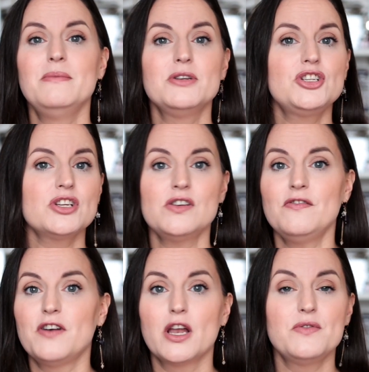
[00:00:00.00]
Just
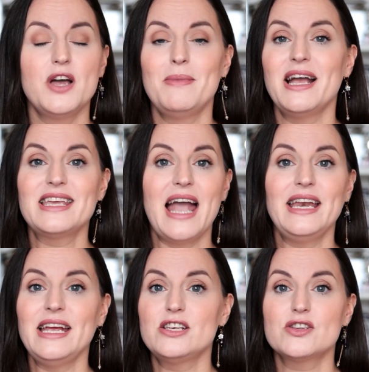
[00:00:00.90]
unfollow them.
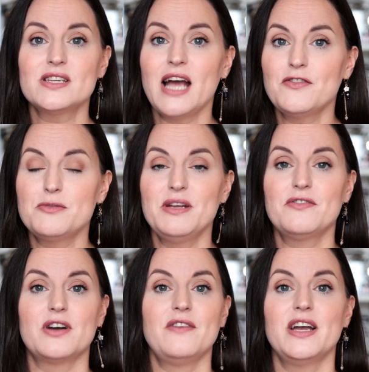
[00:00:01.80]
Again, it doesn't have to be
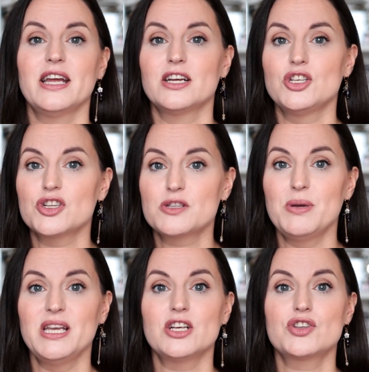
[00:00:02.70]
forever. It can just
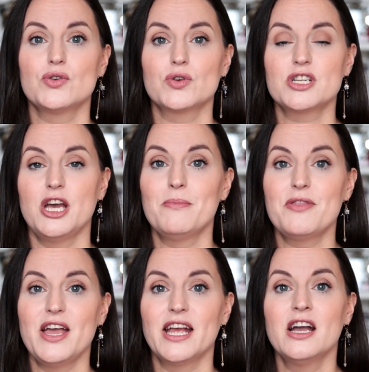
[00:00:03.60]
be a short-term
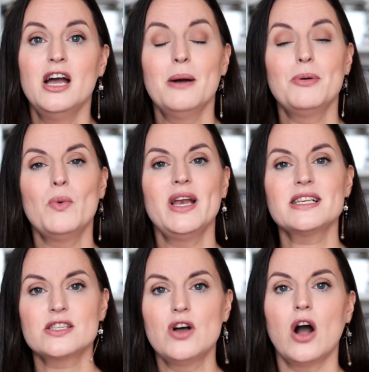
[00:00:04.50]
thing. But when
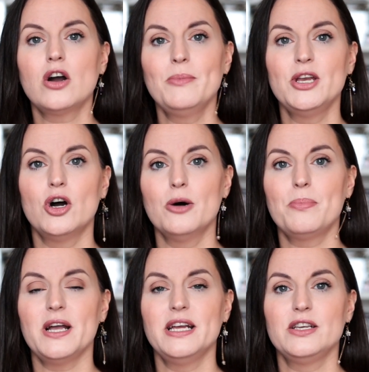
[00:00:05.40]
it's not coming up
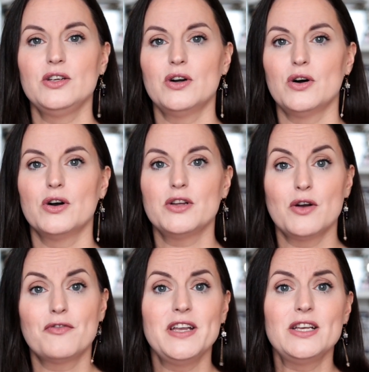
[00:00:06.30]
in your
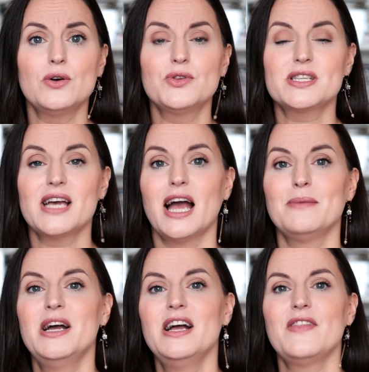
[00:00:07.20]
feed all the
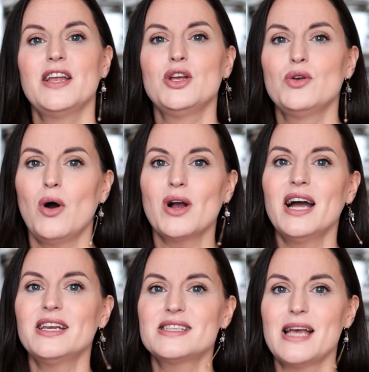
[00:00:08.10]
time, then you're not
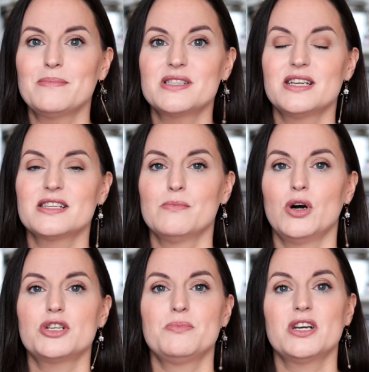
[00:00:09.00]
kind of tempted as
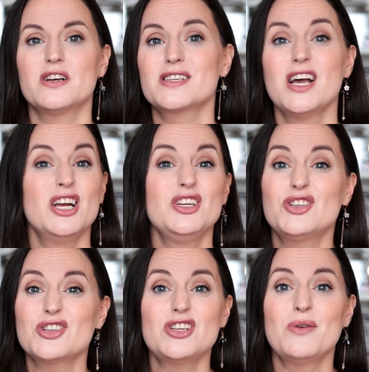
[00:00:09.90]
much because you
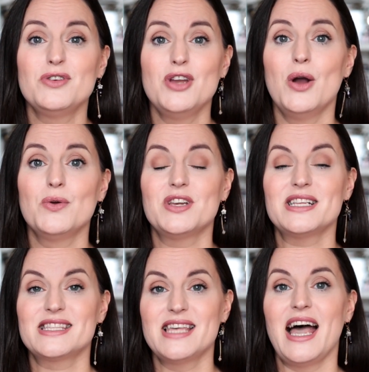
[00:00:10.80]
just don't know that
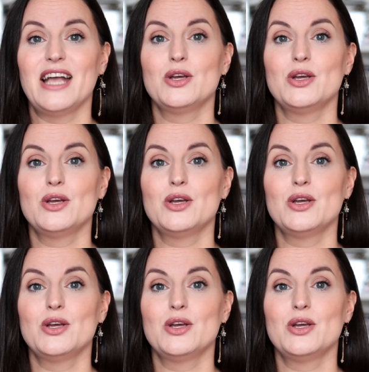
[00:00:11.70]
it's there.